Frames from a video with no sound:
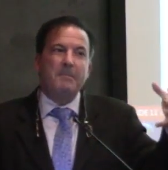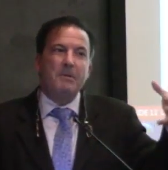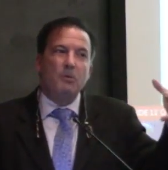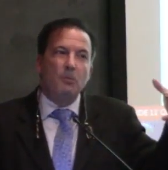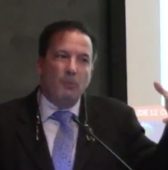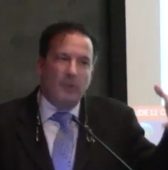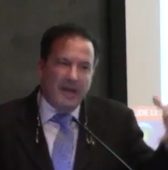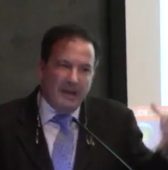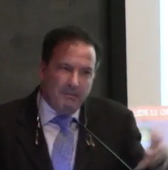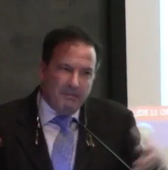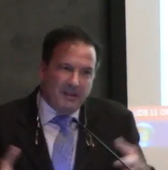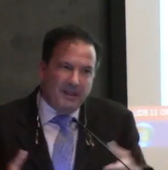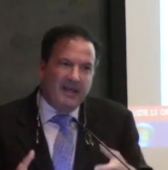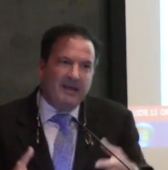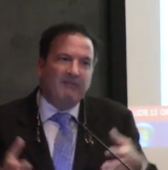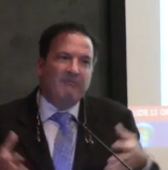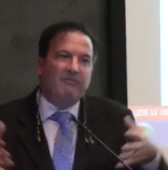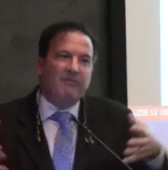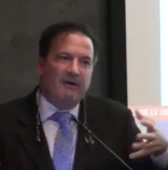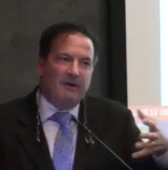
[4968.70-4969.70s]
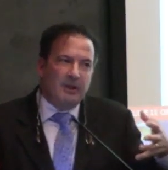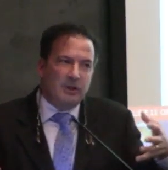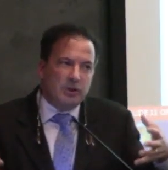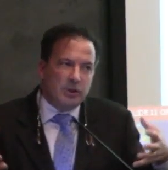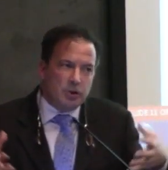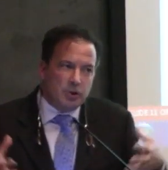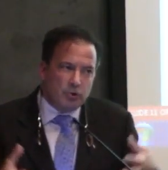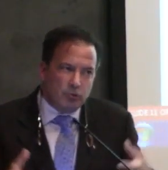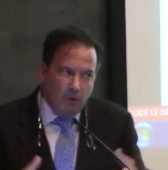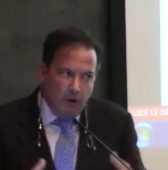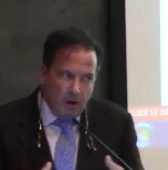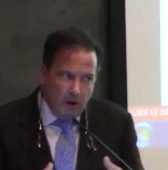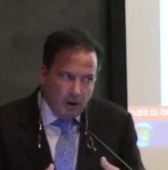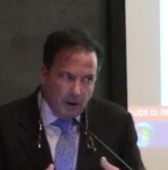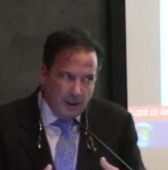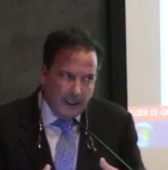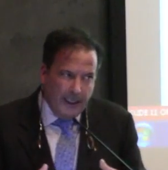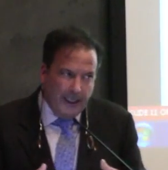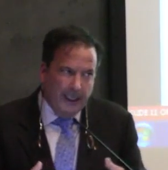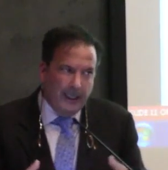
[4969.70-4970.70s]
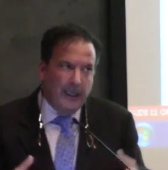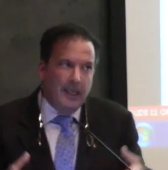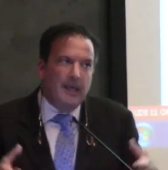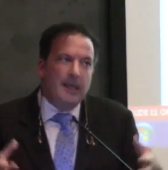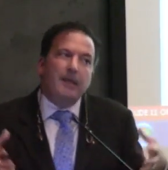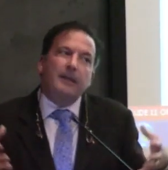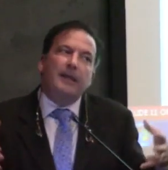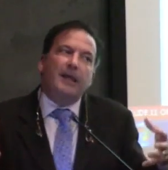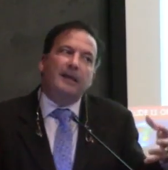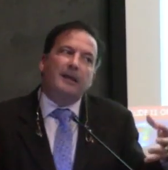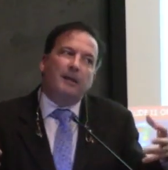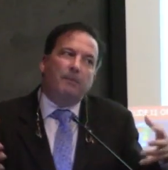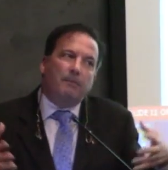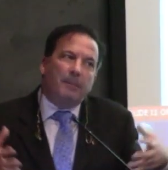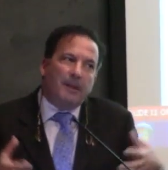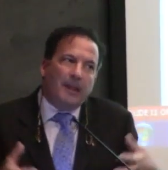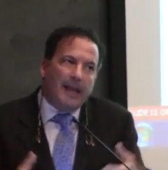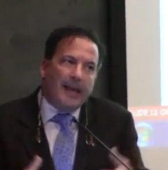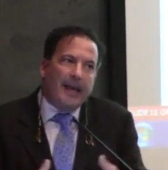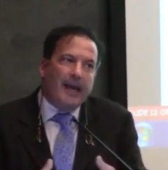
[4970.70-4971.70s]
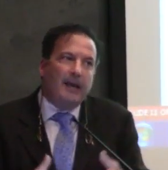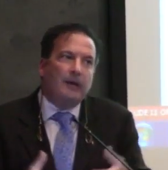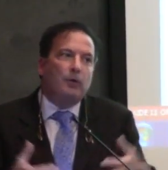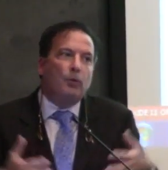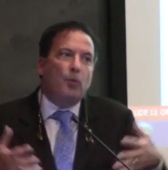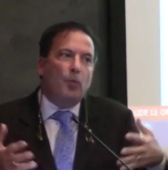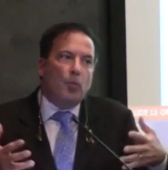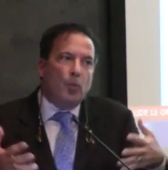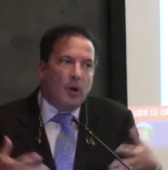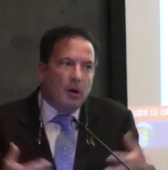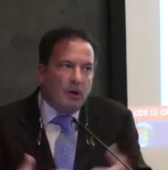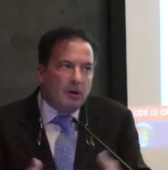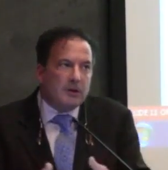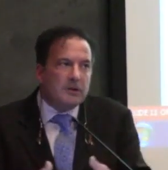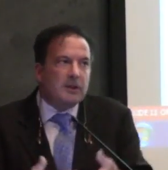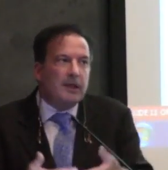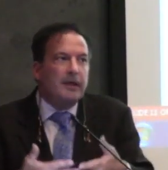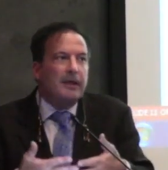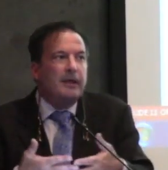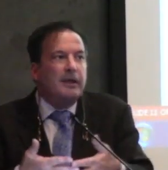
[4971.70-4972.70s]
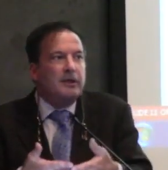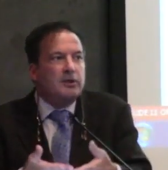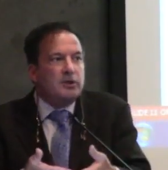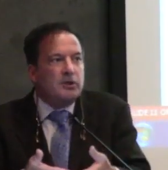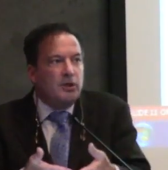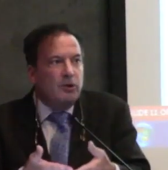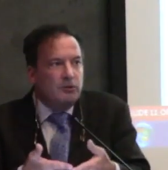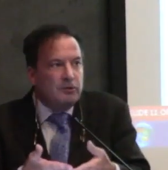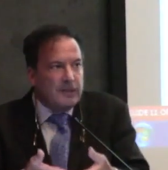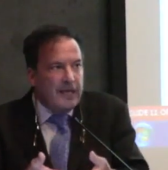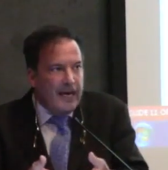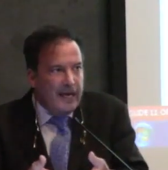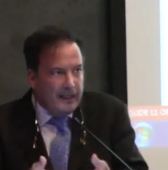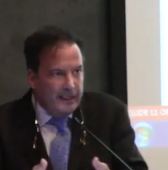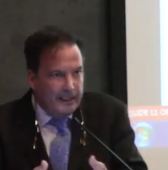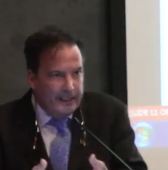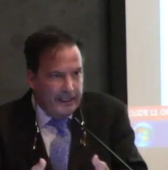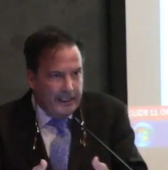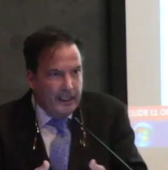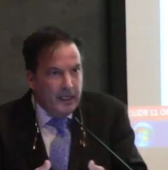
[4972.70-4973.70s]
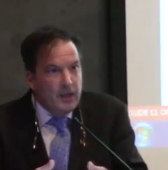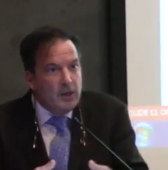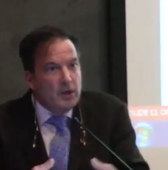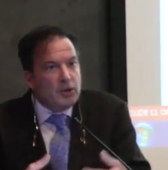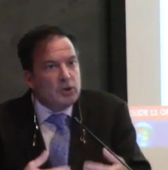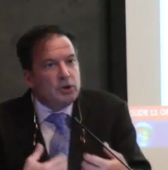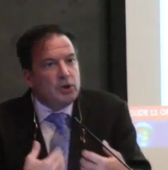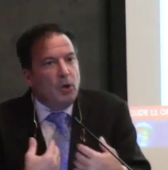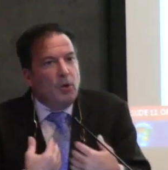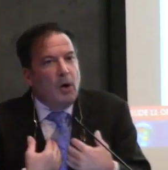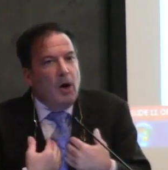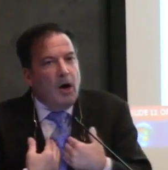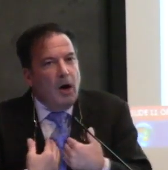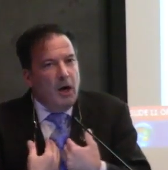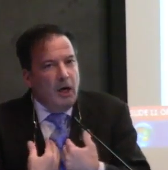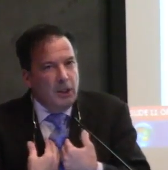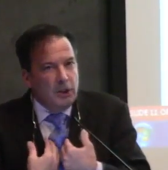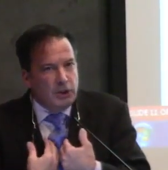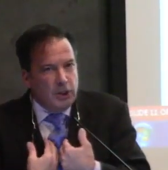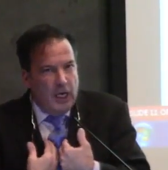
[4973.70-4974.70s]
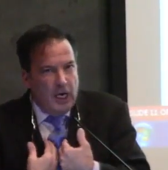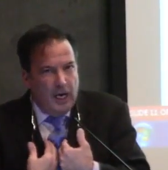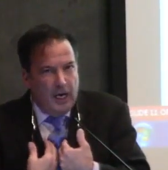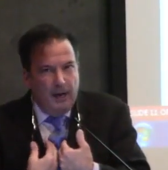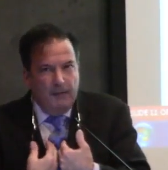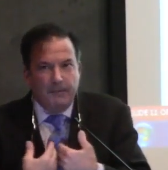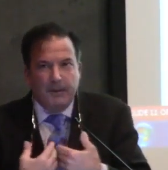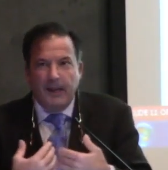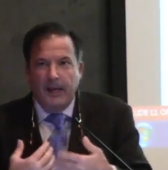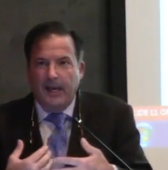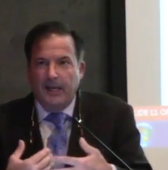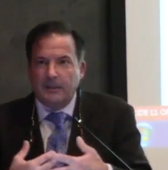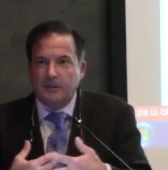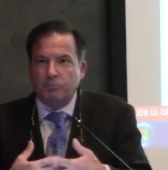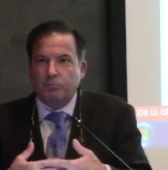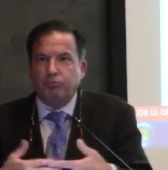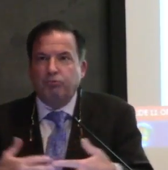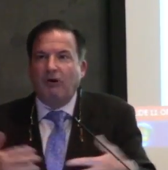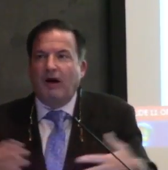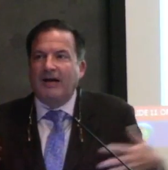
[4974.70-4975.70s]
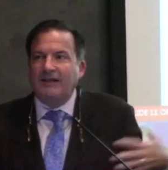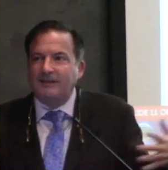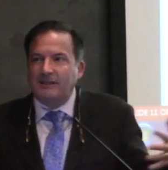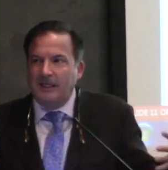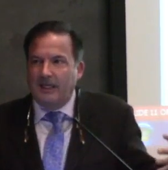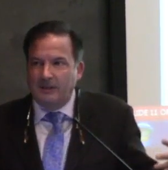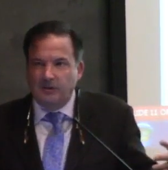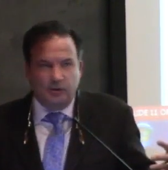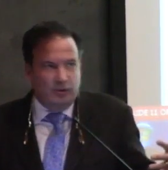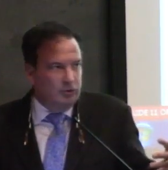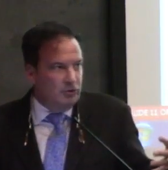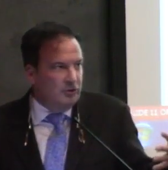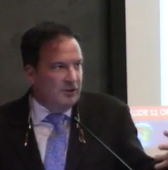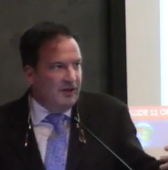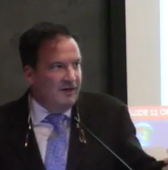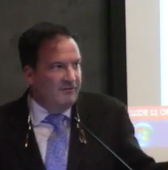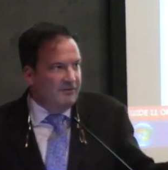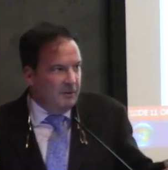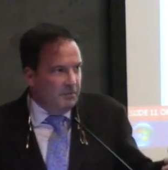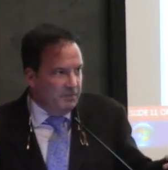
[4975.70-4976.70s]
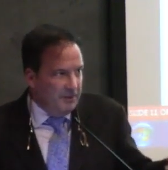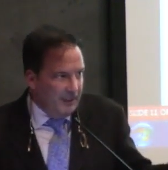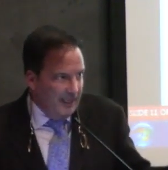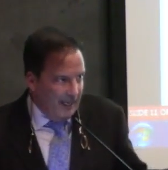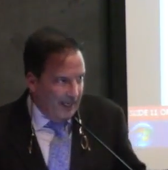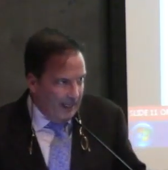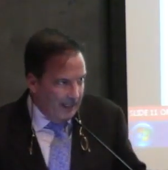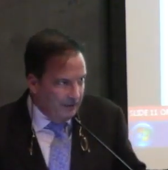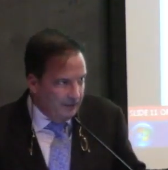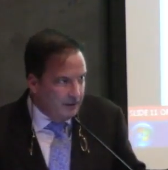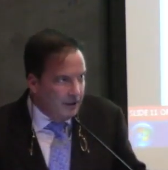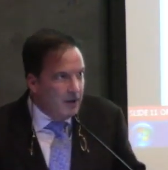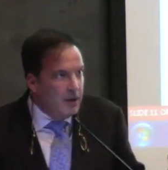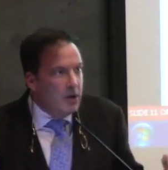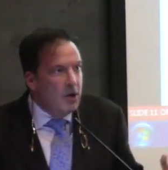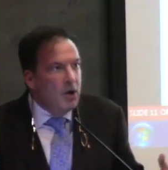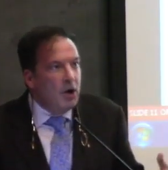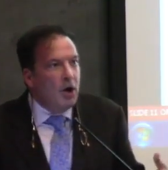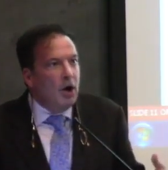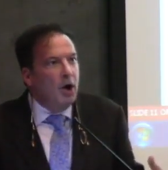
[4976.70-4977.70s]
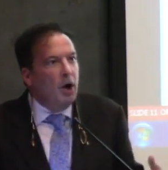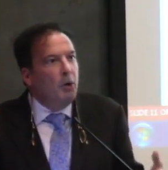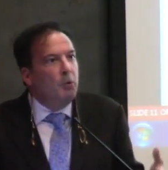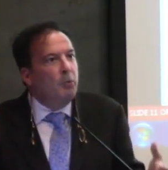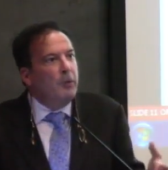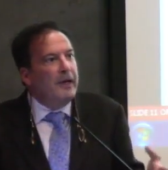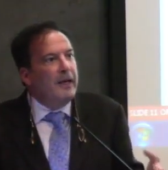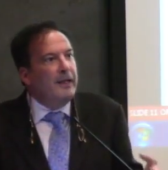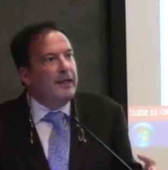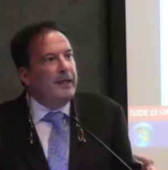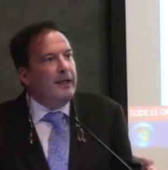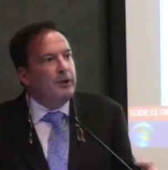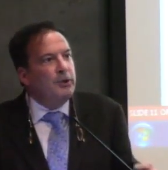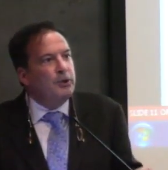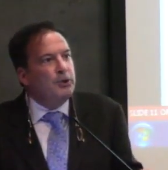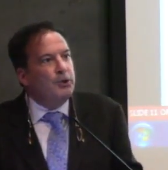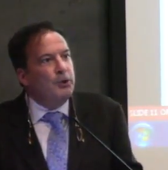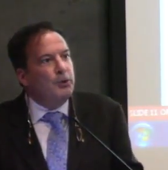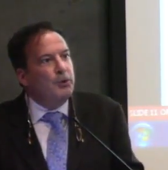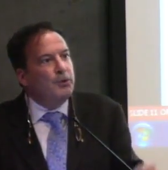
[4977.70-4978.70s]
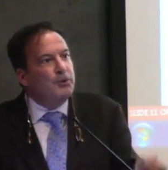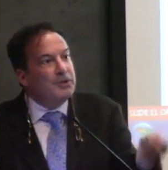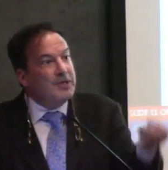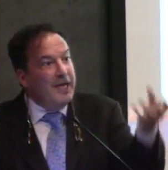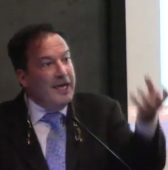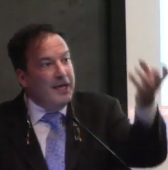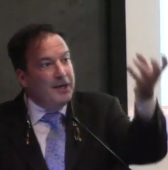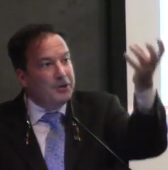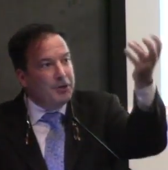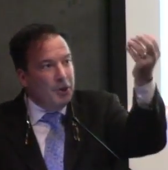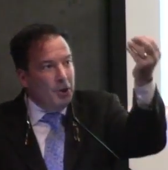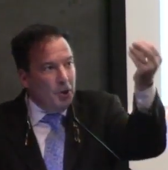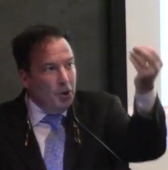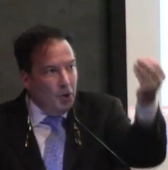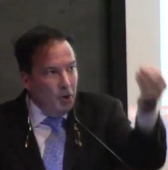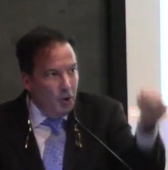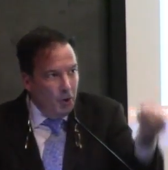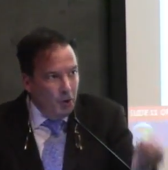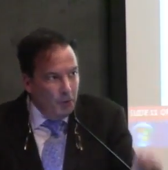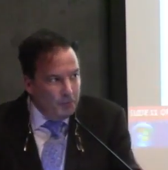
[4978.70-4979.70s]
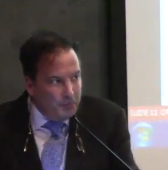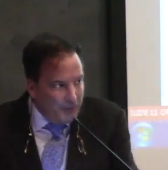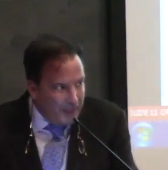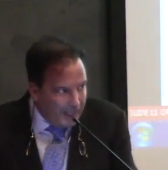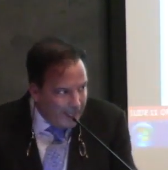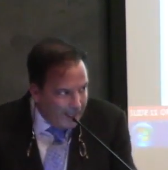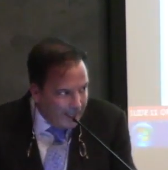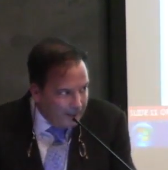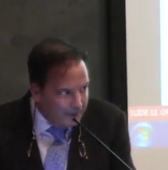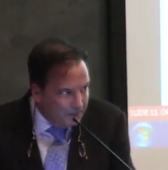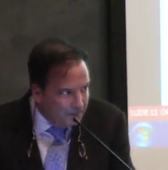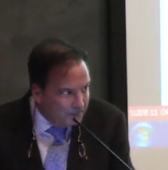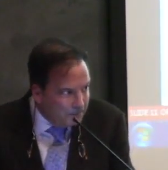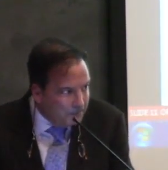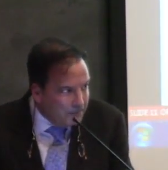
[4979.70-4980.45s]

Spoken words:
We believe very strongly that the plant works in its totality. So our job as processors of the plant are really to take the whole plant,